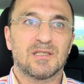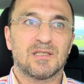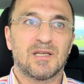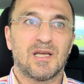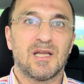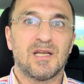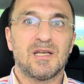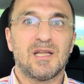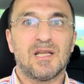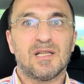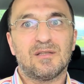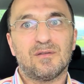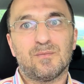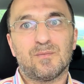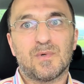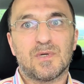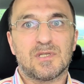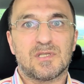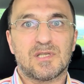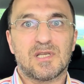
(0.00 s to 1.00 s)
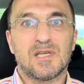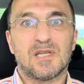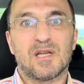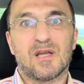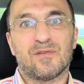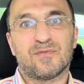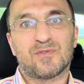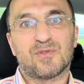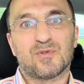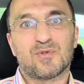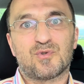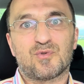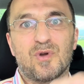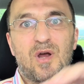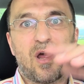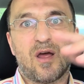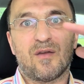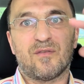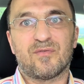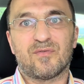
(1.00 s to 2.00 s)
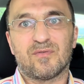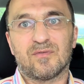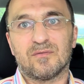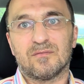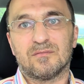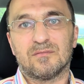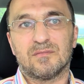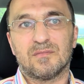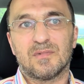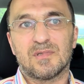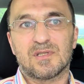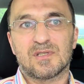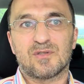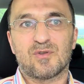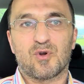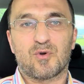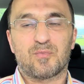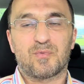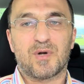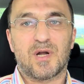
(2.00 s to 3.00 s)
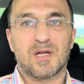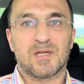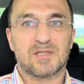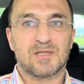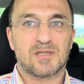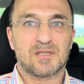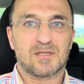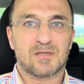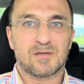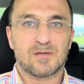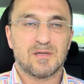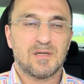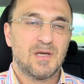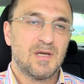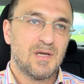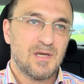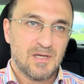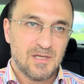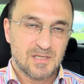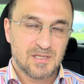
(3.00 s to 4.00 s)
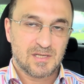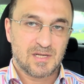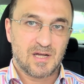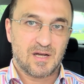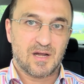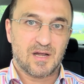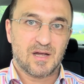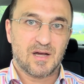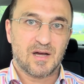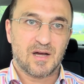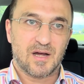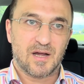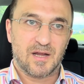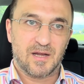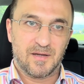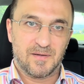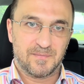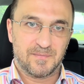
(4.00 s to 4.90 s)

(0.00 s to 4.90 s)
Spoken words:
and that was enough to drive stock prices sky high.